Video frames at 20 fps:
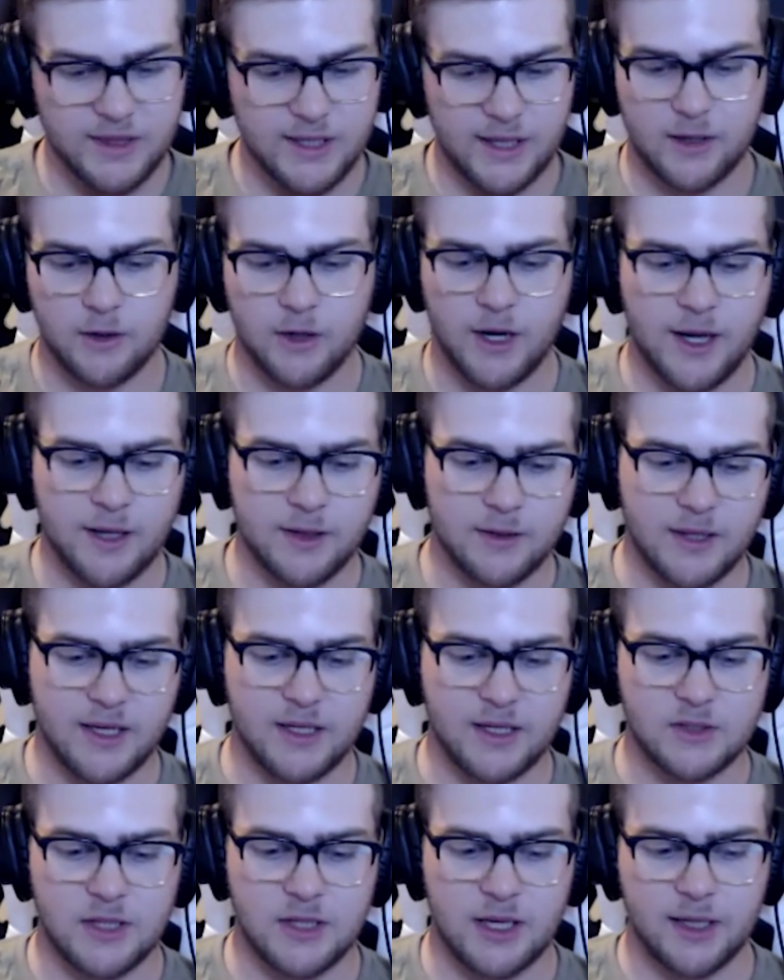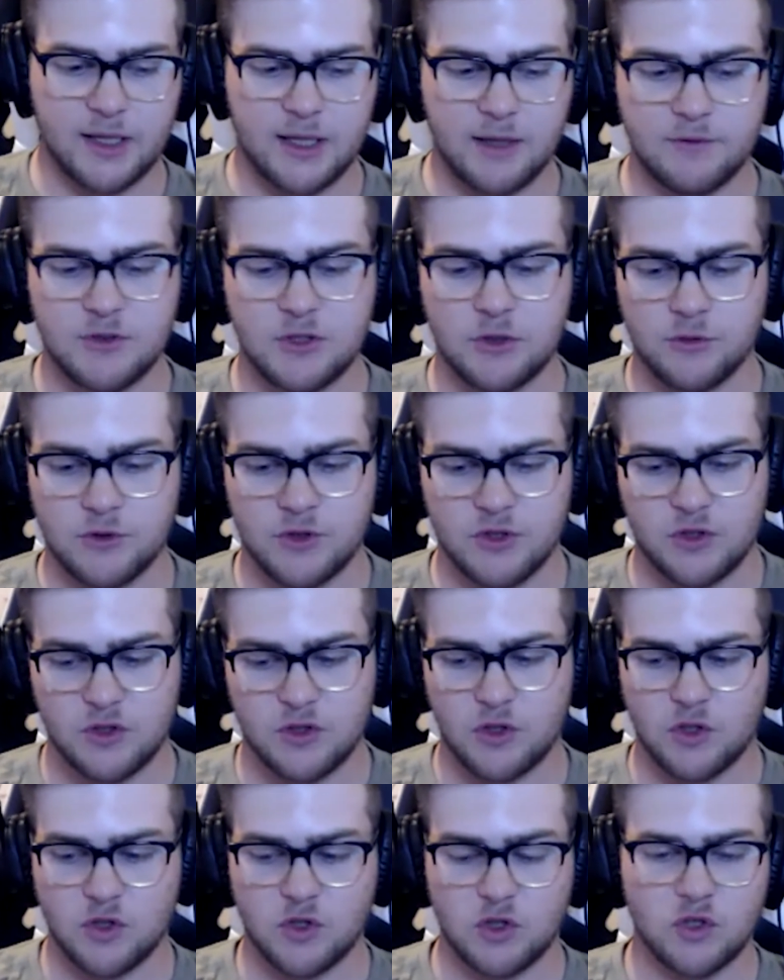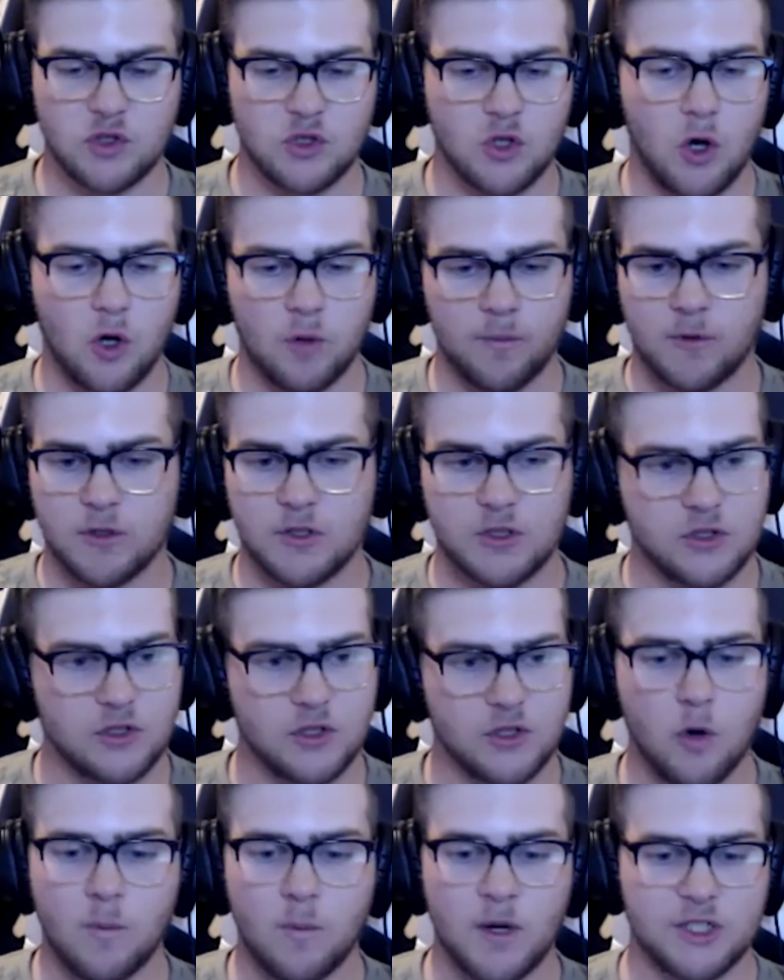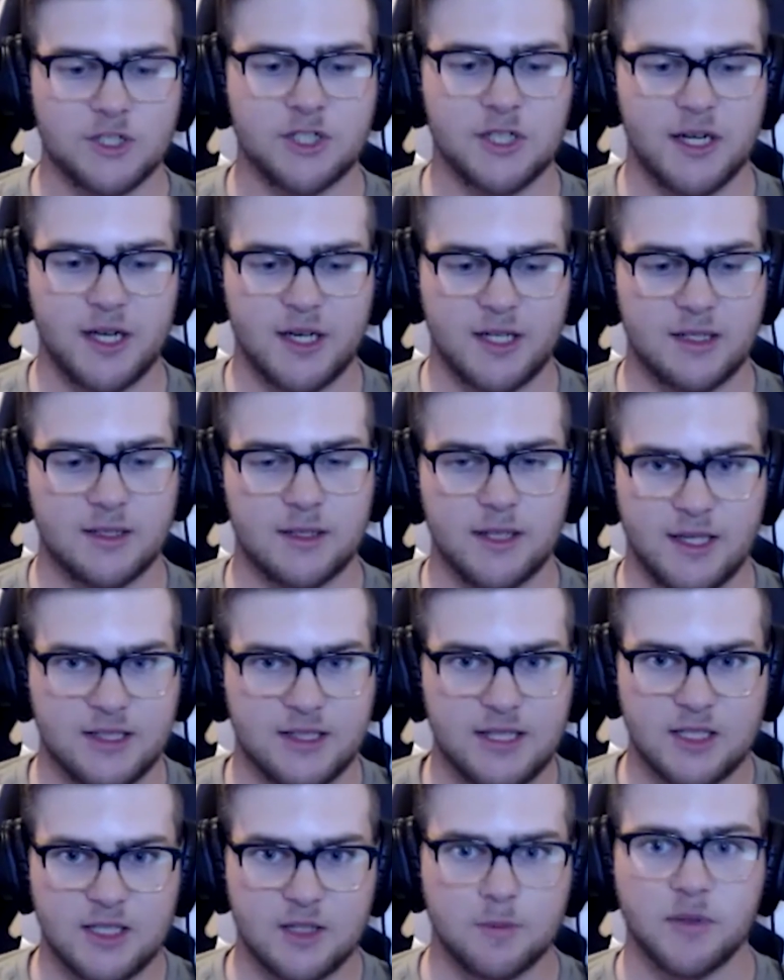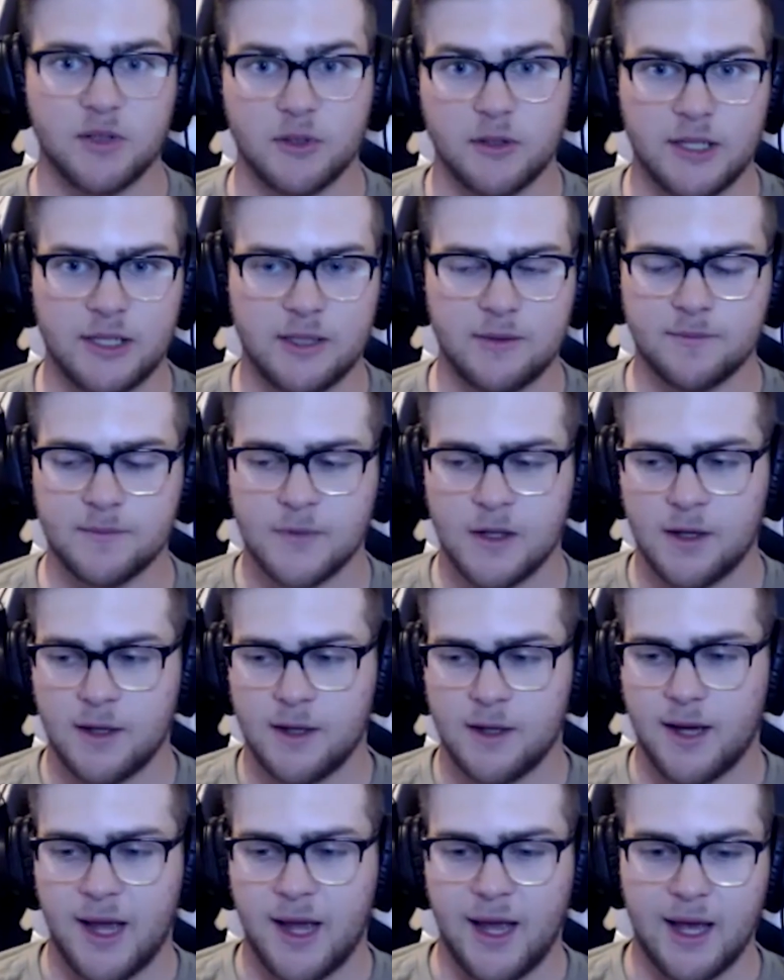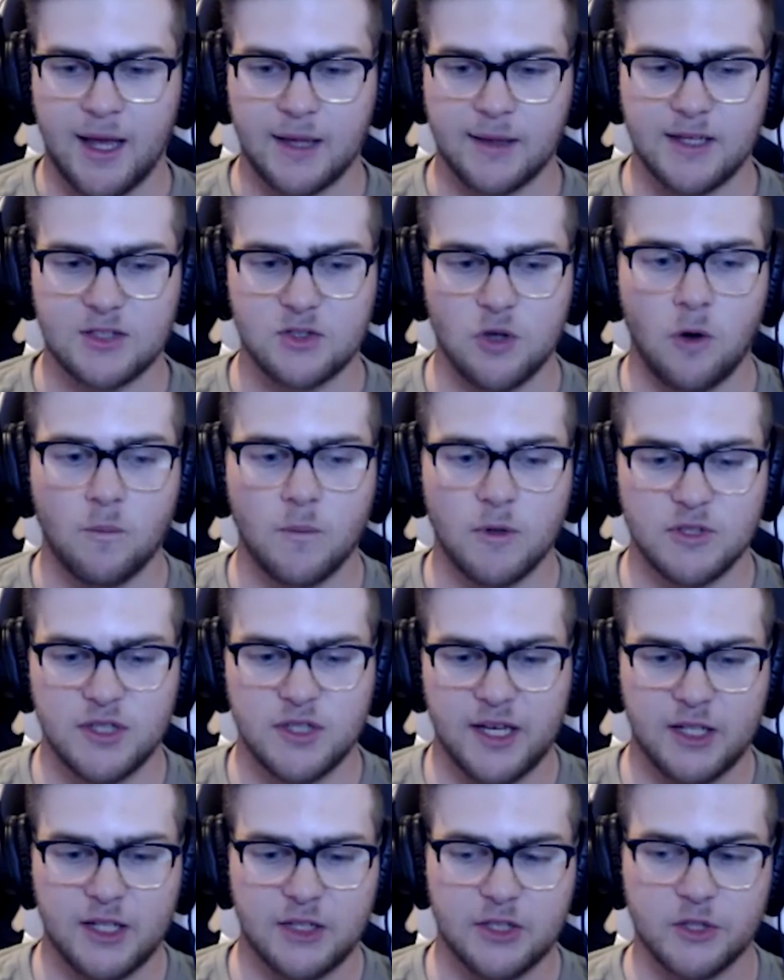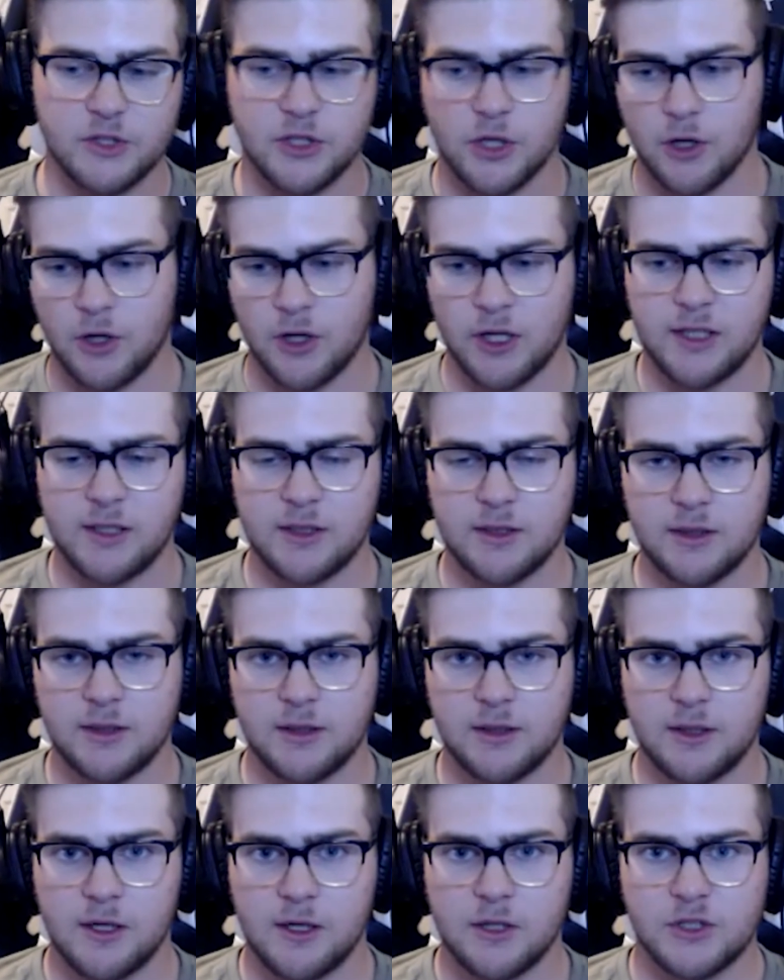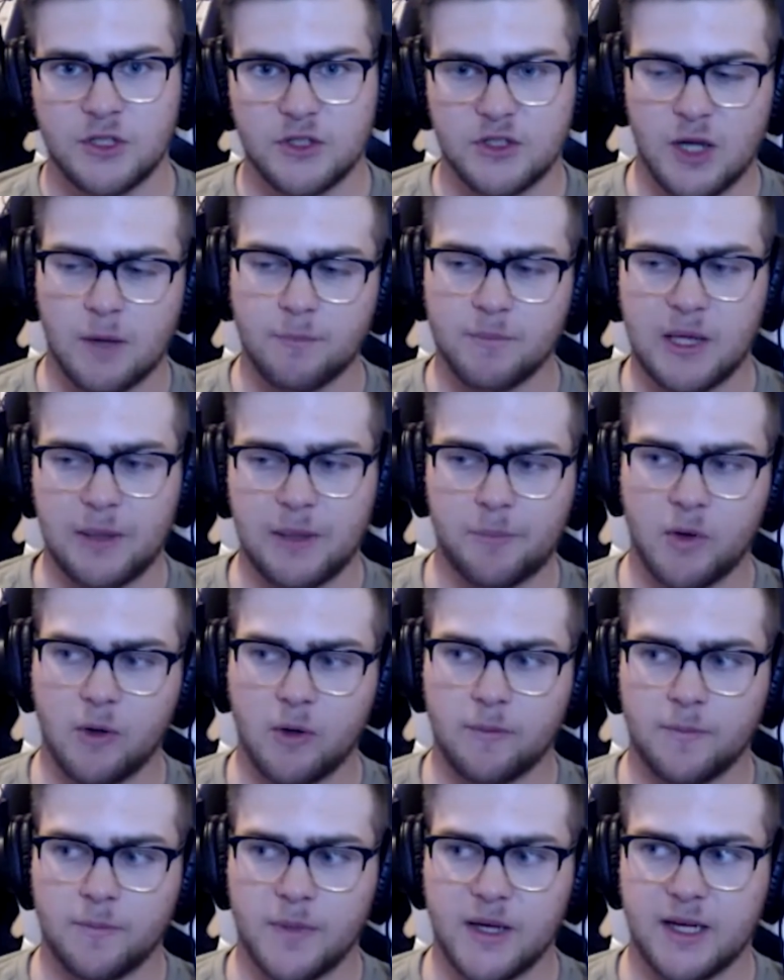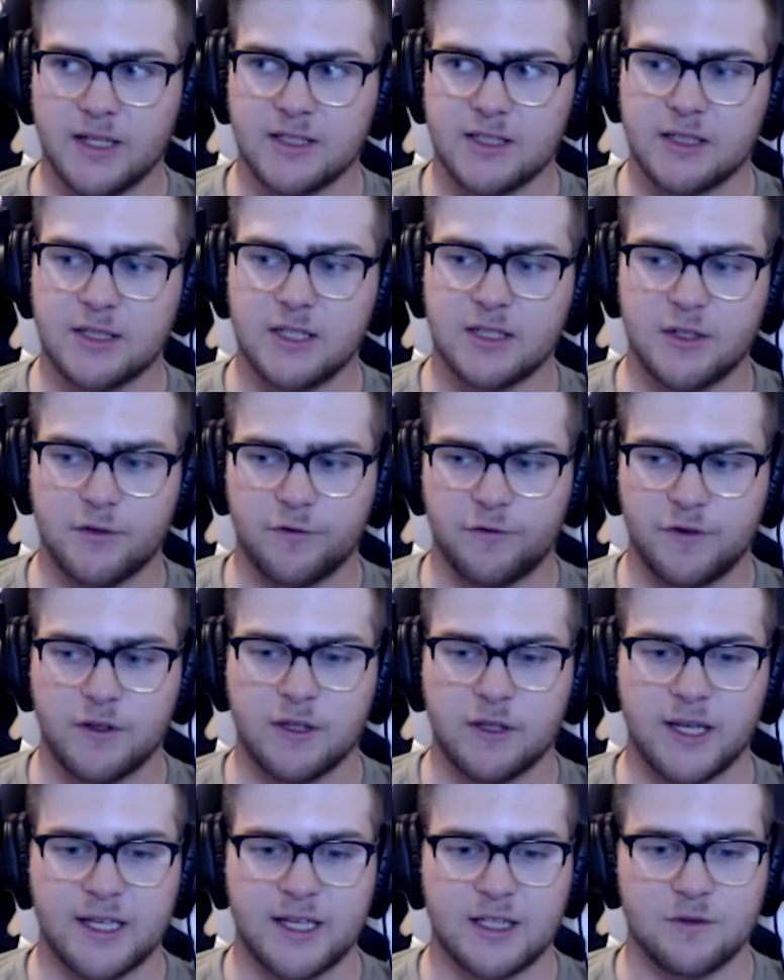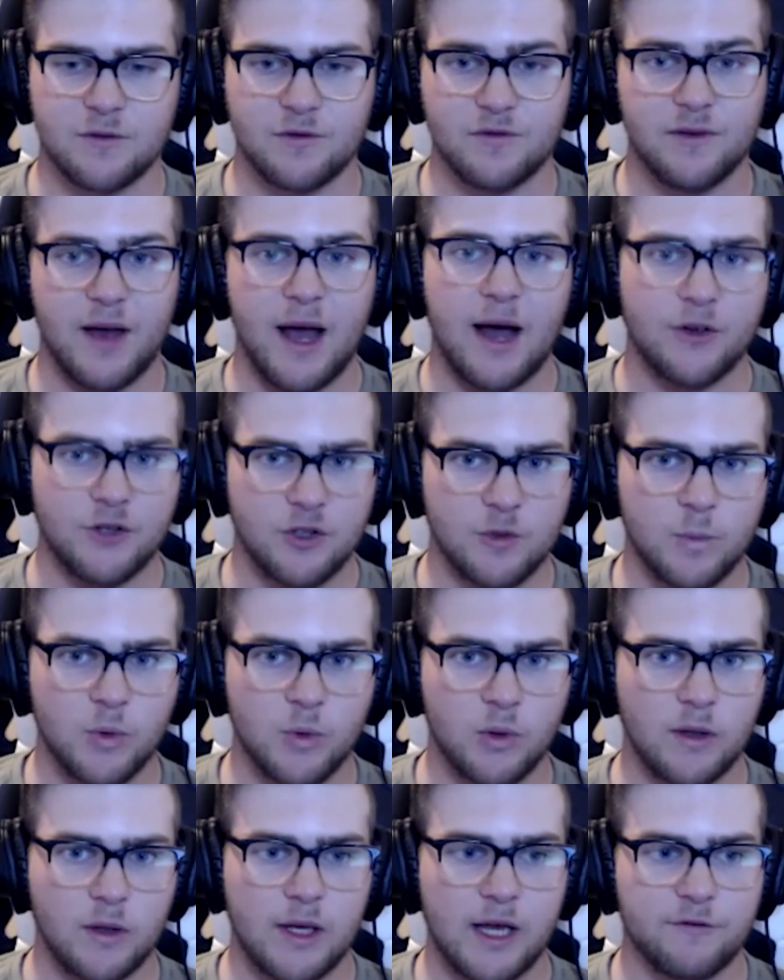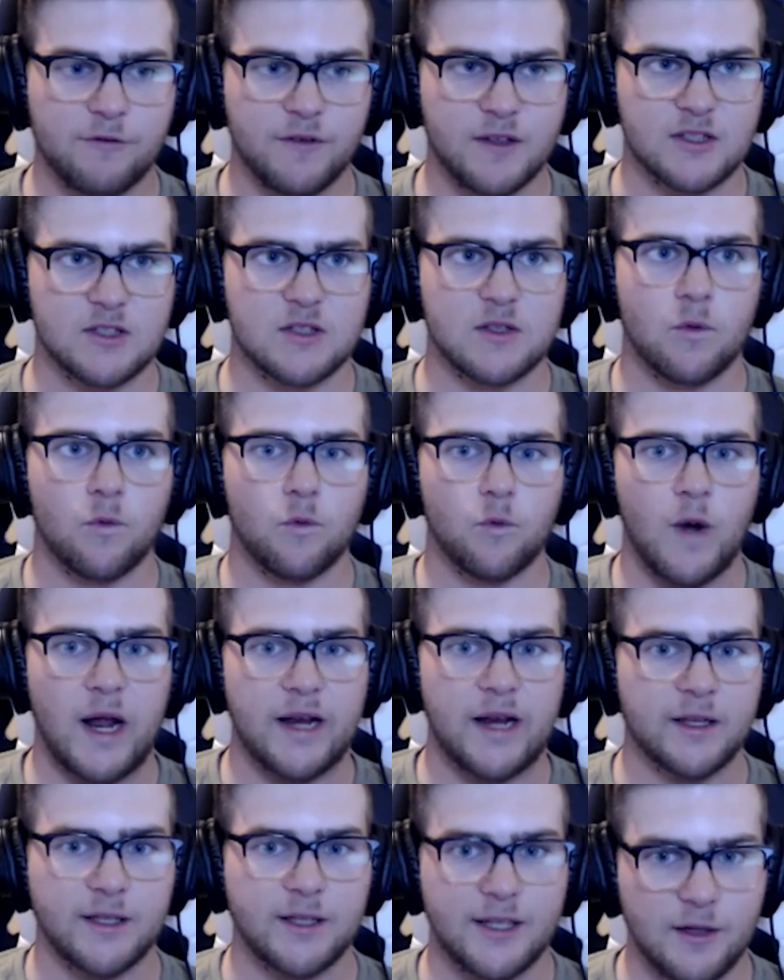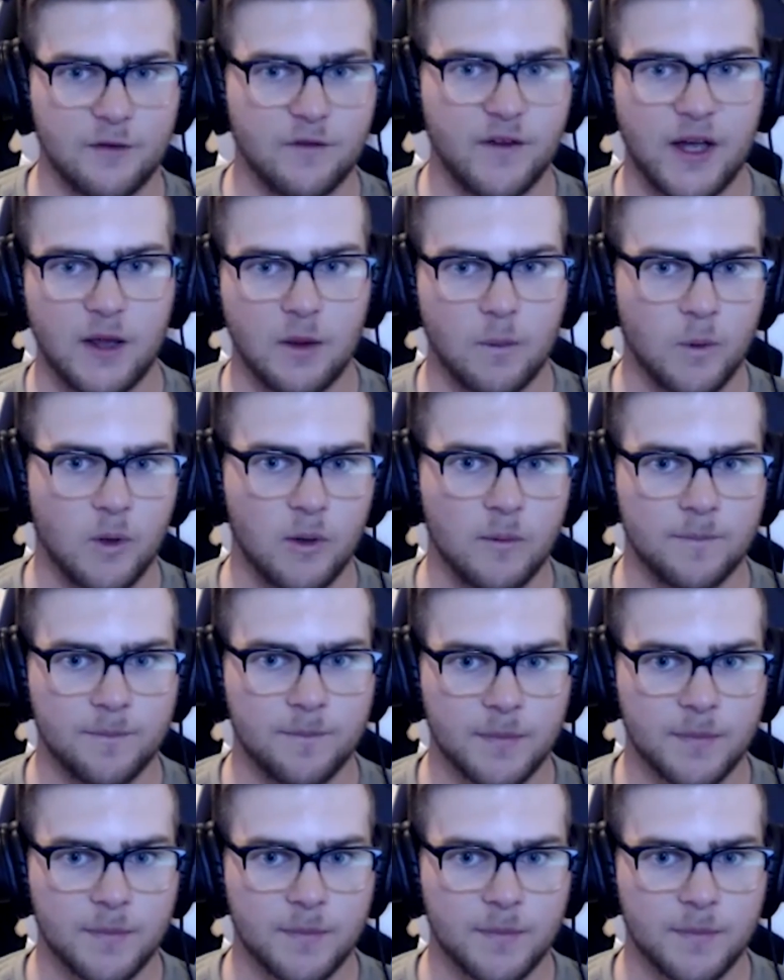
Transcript: the internet and things, it gives you so much accessibility, and that's almost like a deterrent to some people because it doesn't feel like it's valuable if it's readily available.